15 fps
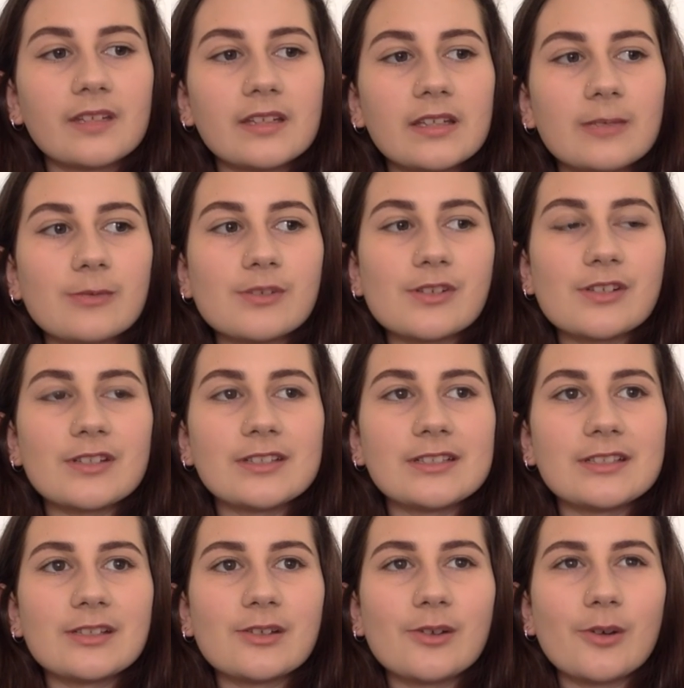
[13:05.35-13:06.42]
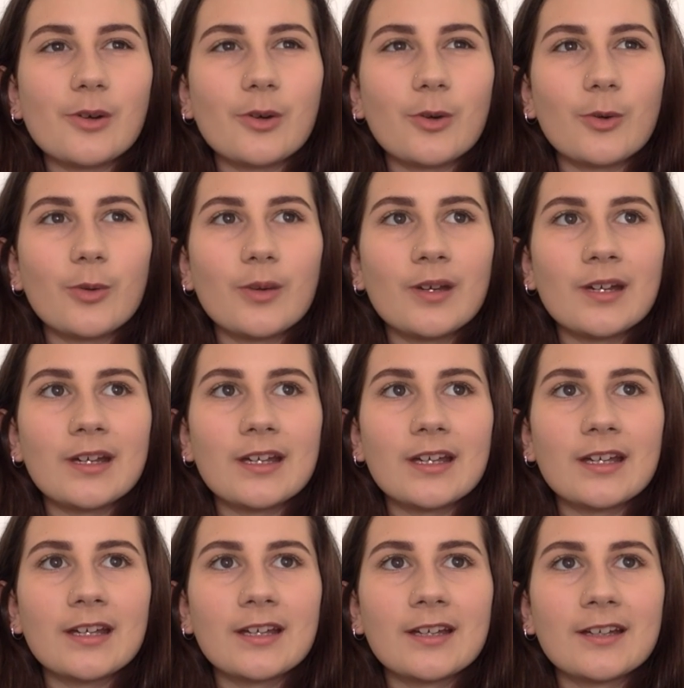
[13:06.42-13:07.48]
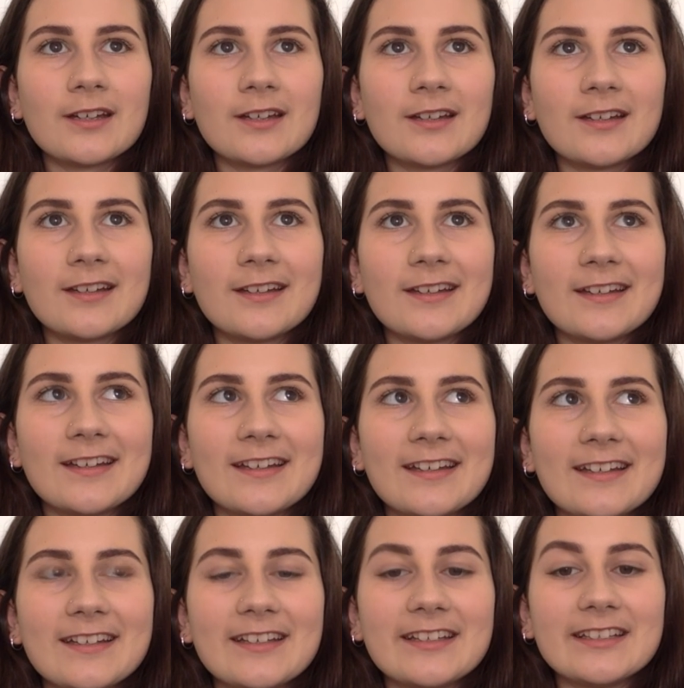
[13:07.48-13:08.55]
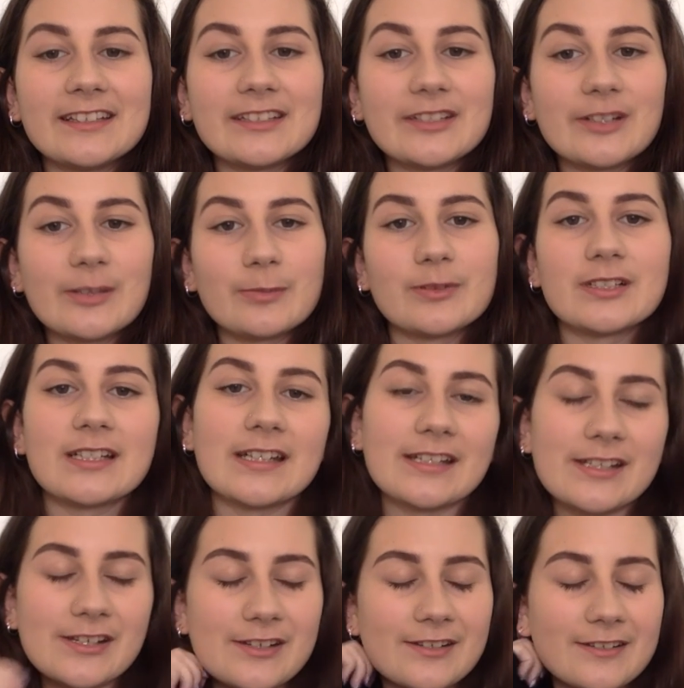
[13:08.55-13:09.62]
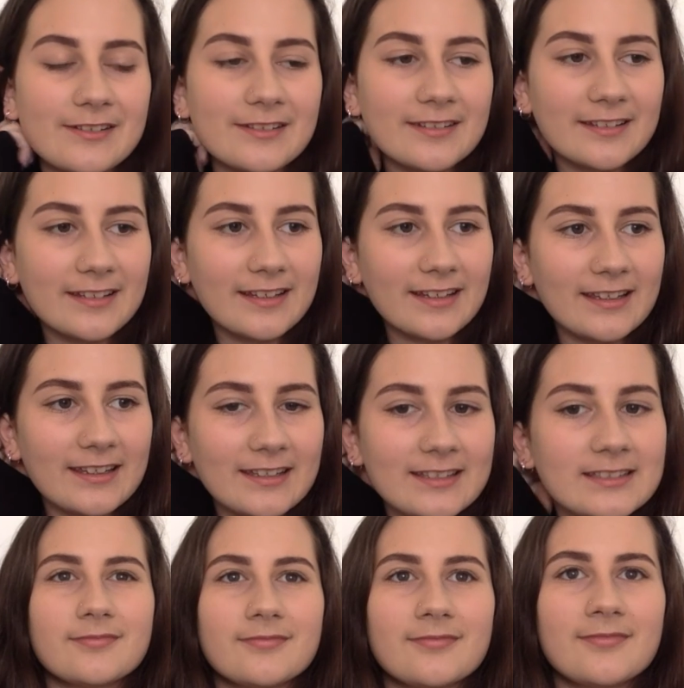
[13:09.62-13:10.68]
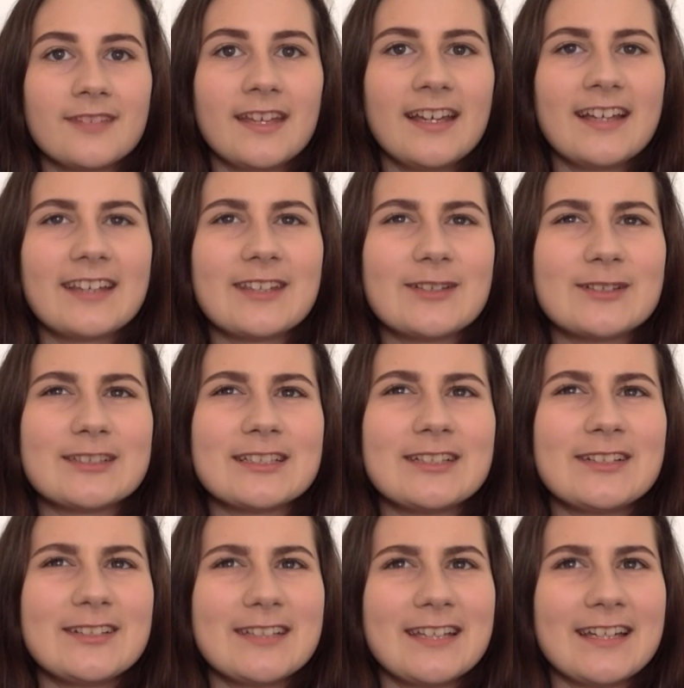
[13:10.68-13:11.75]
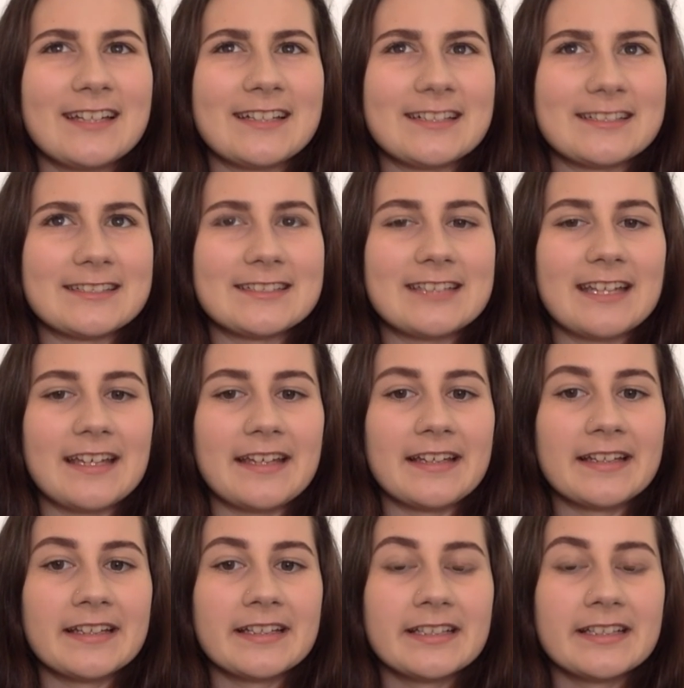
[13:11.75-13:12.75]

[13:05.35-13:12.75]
That was just a quick interpretation, I guess. There was a lot that I didn't say,